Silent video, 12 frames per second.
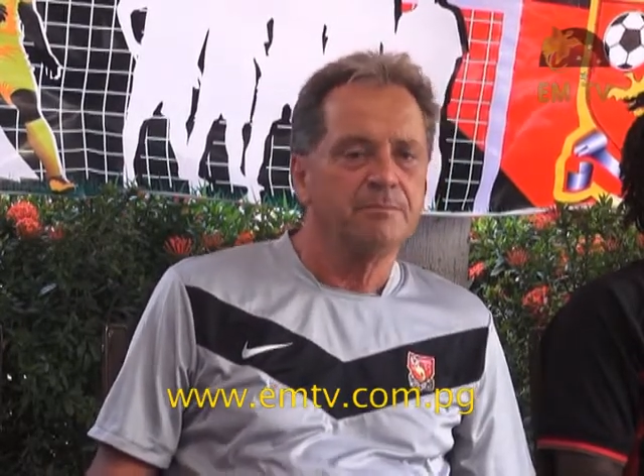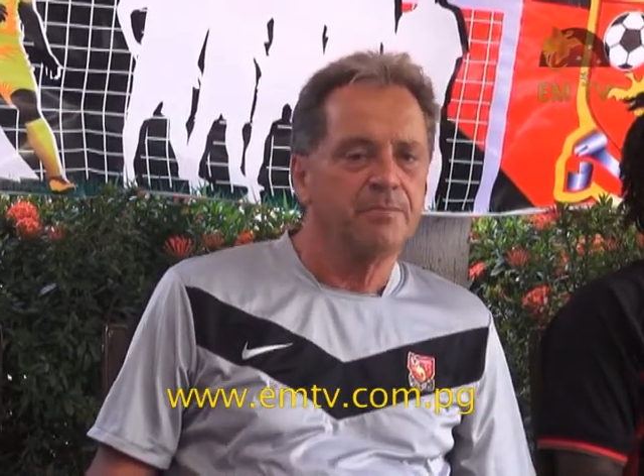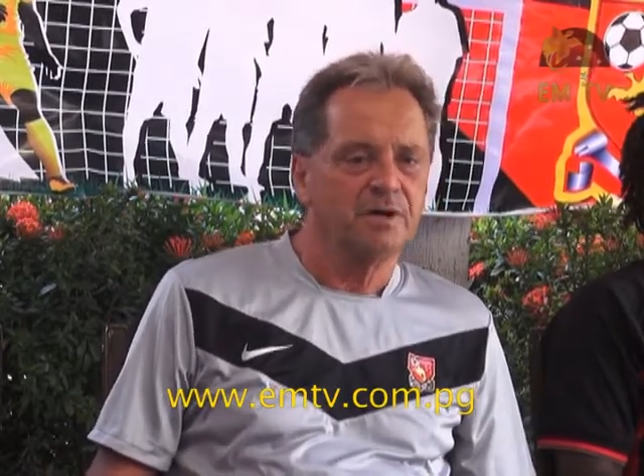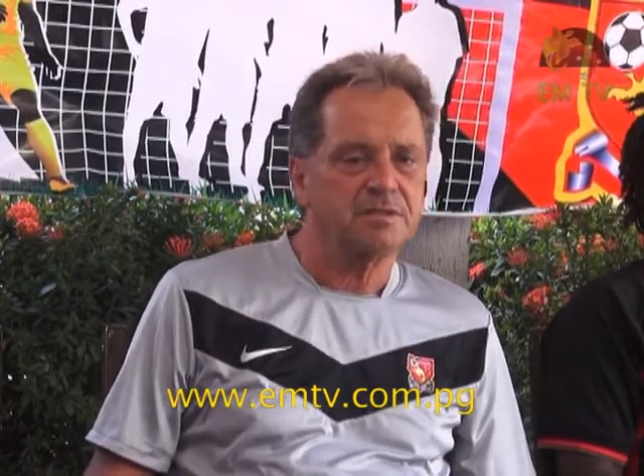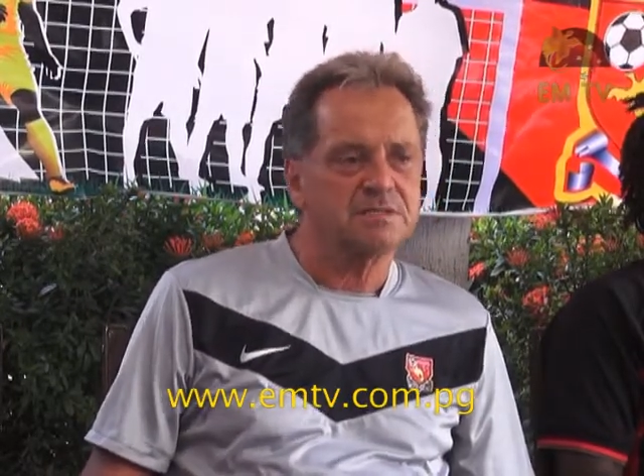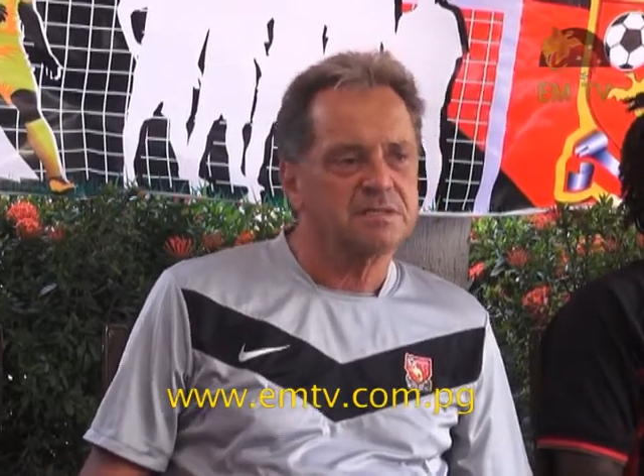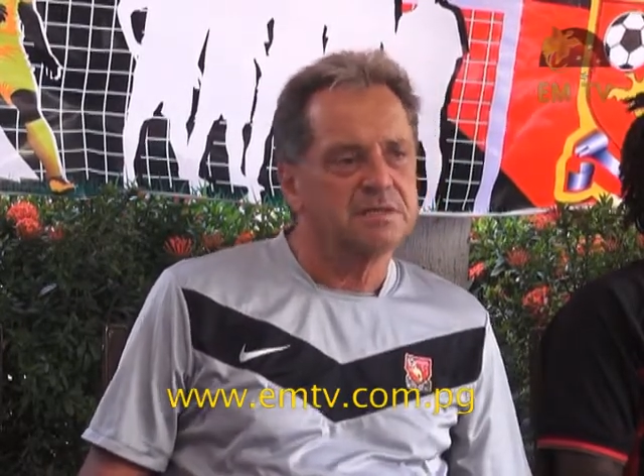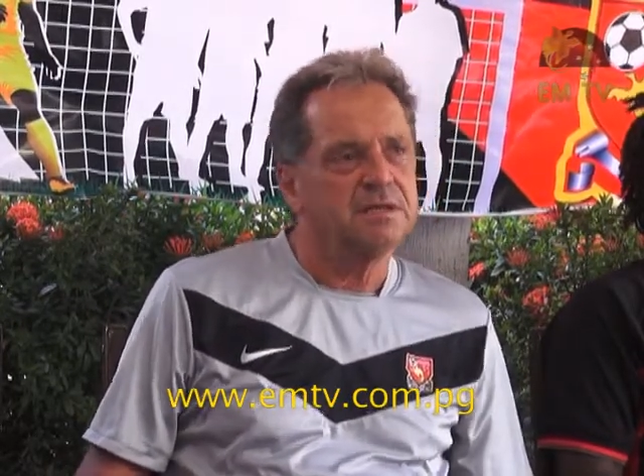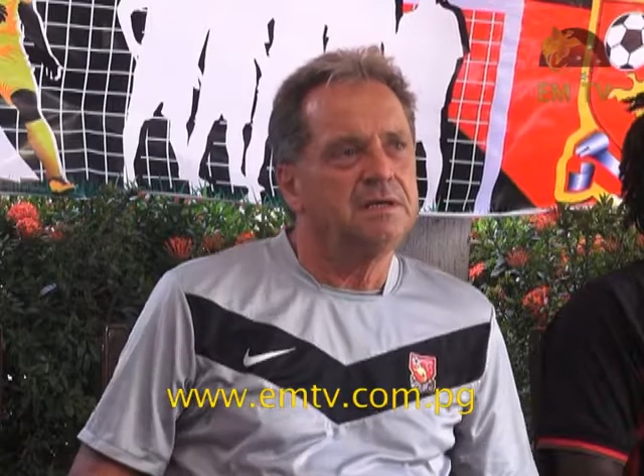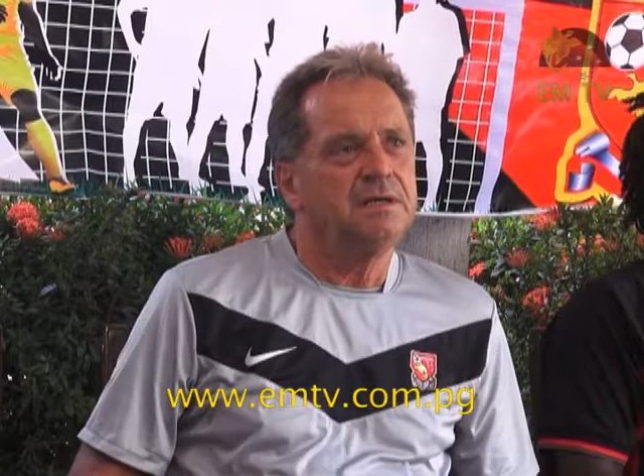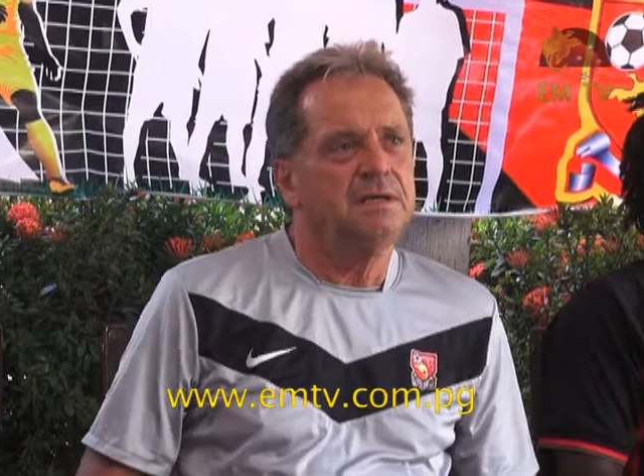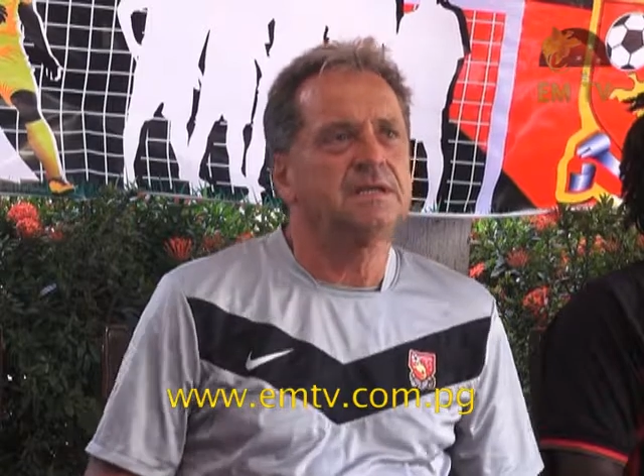But
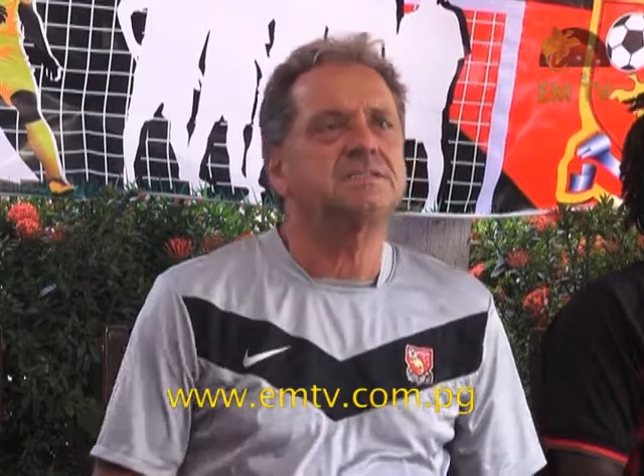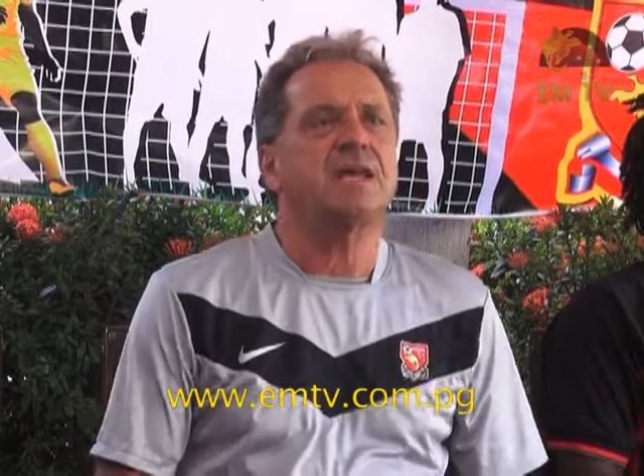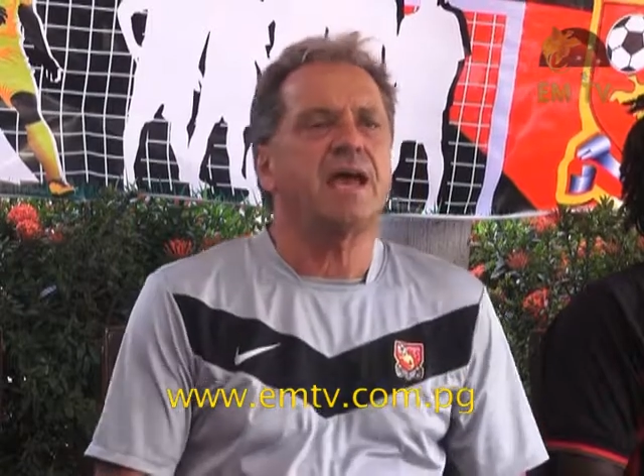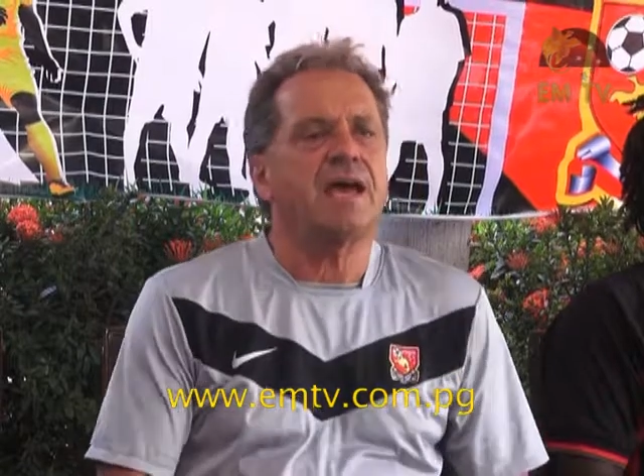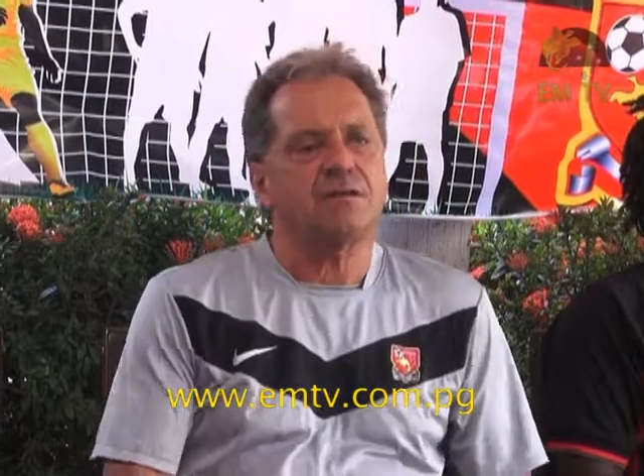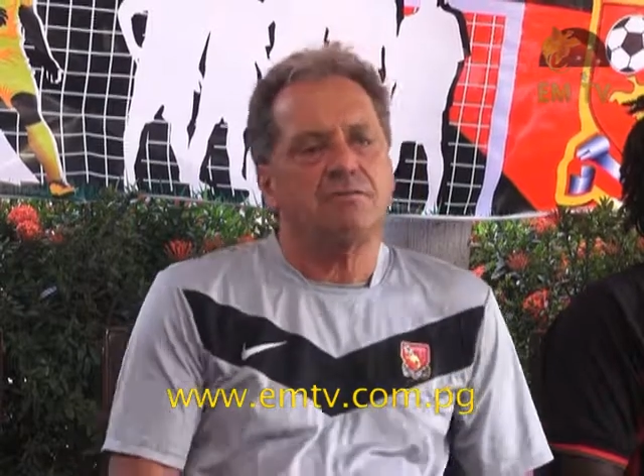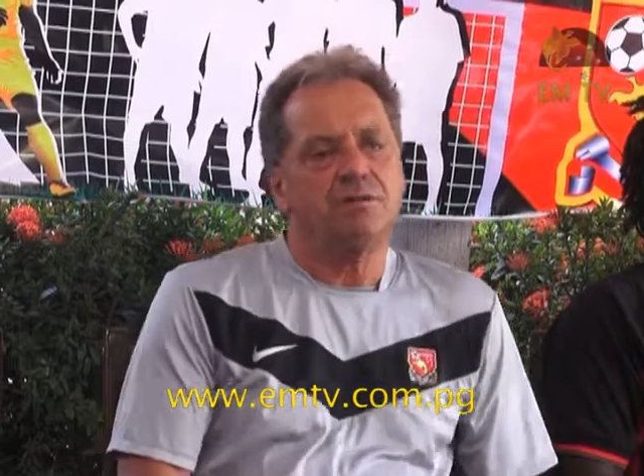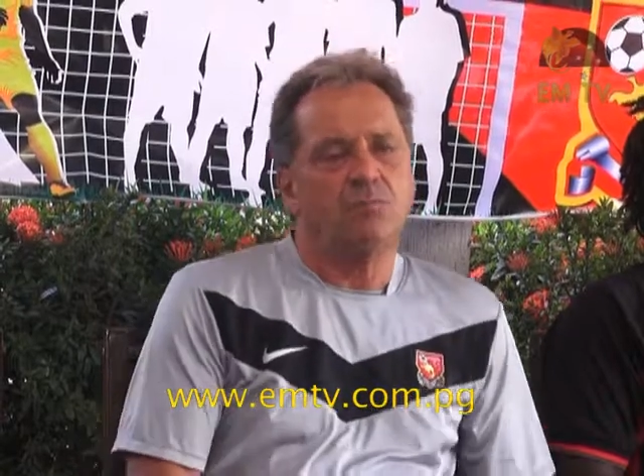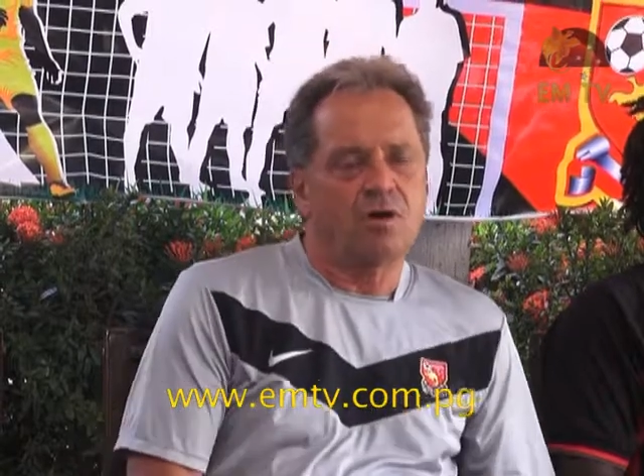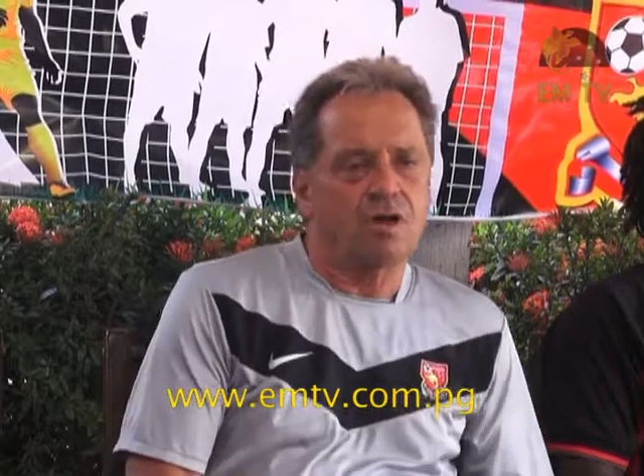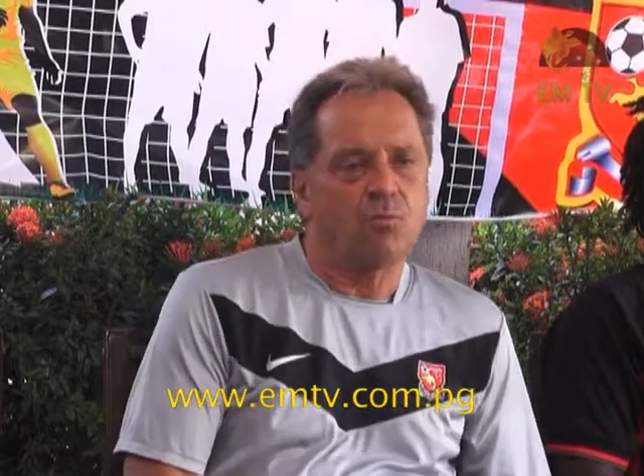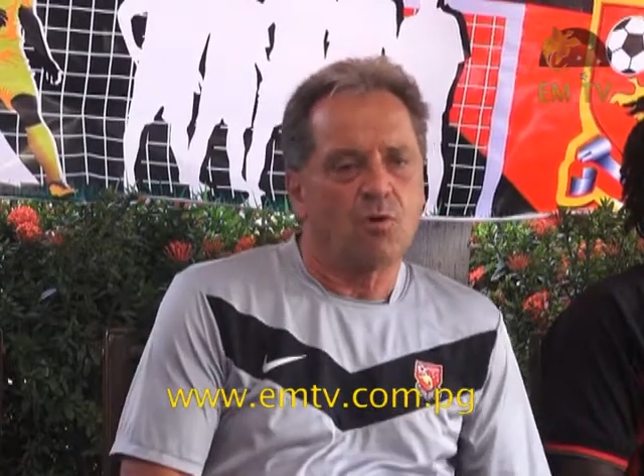it's actually
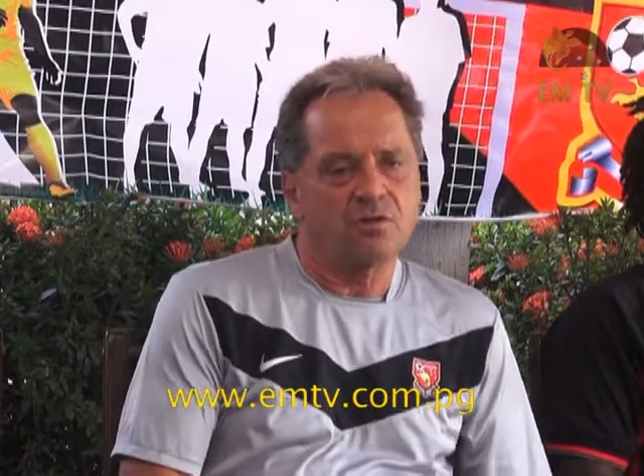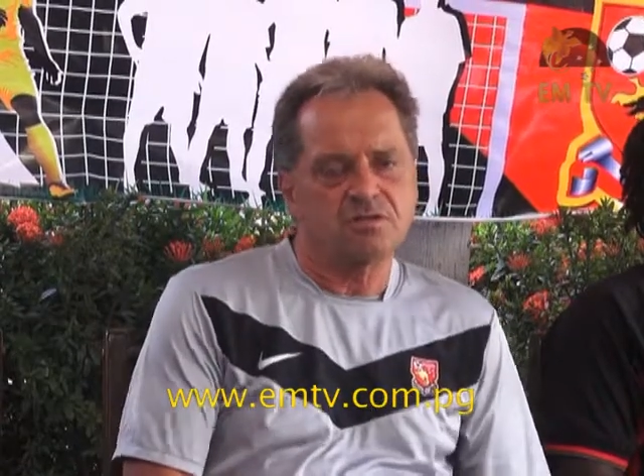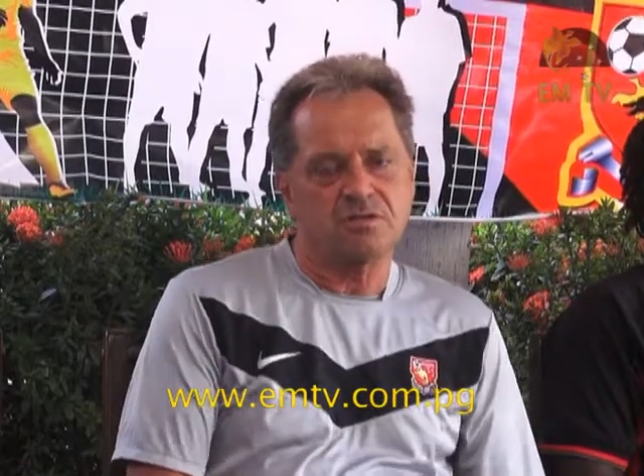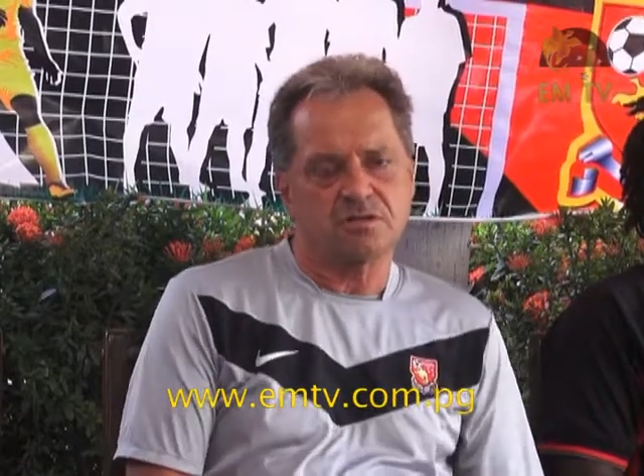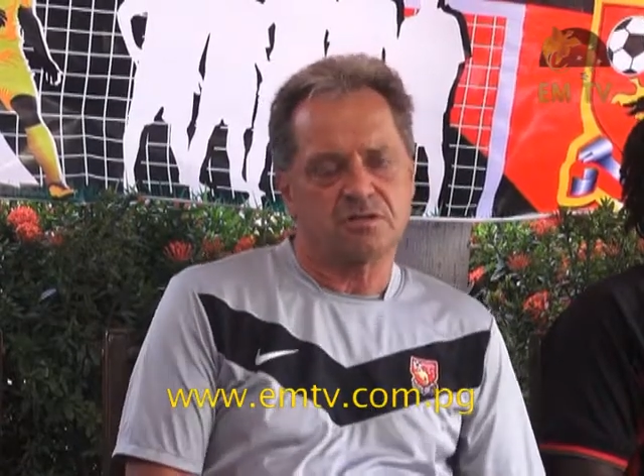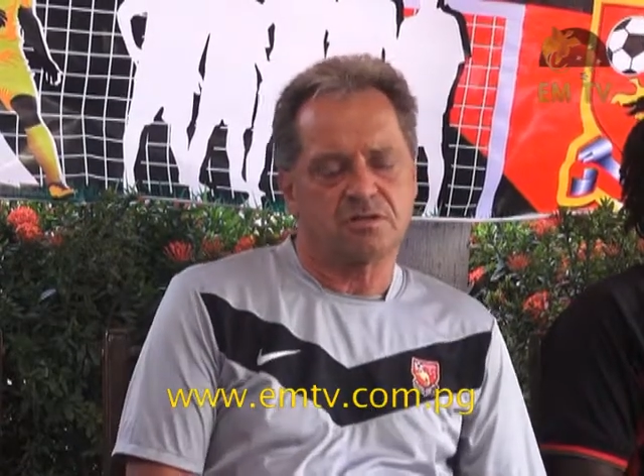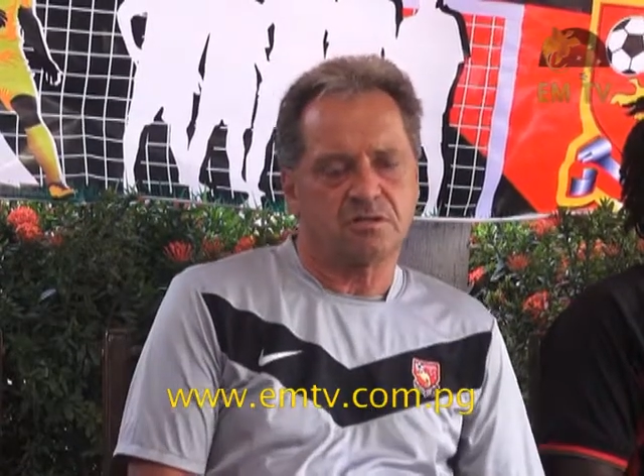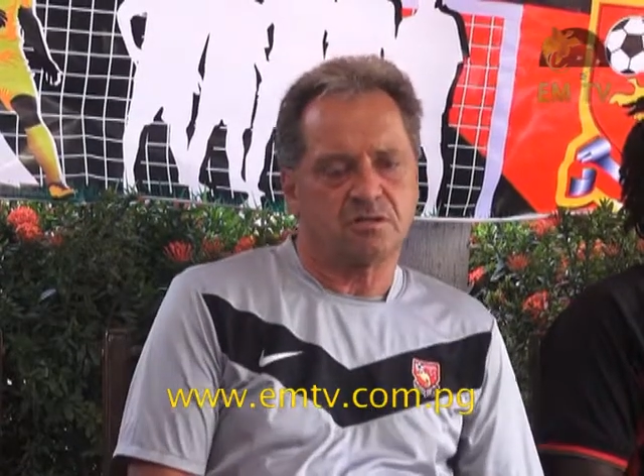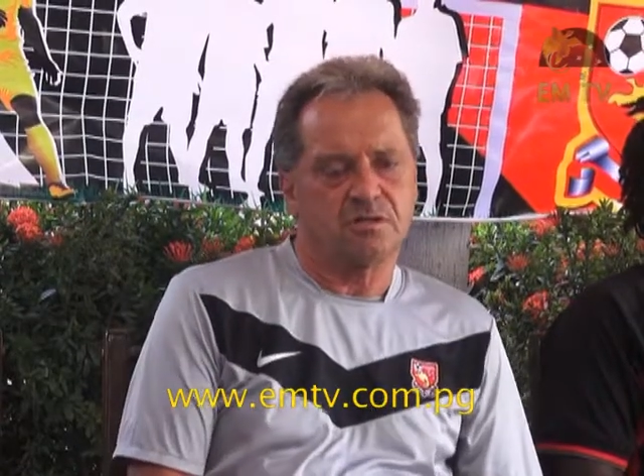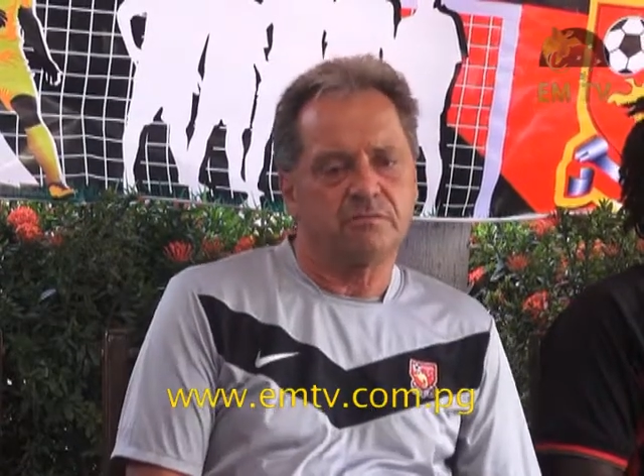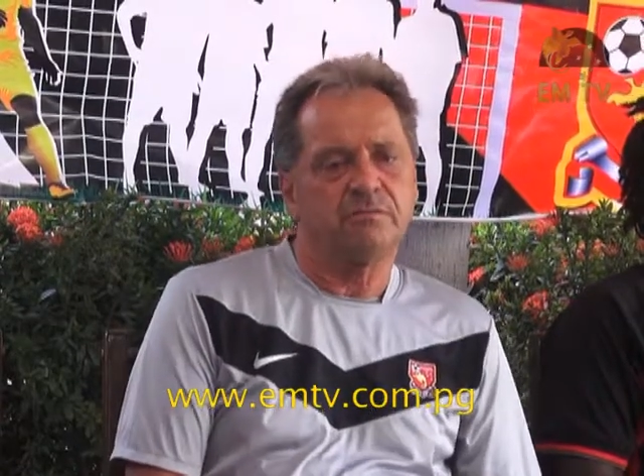what I want uh,